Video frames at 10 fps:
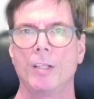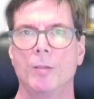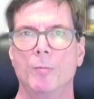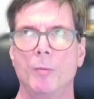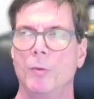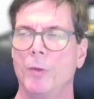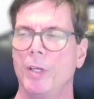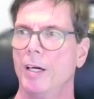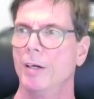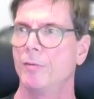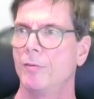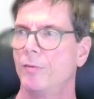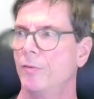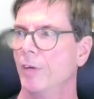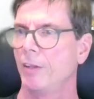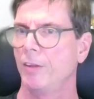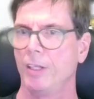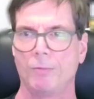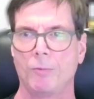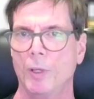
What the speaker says: the moment, we have, I think,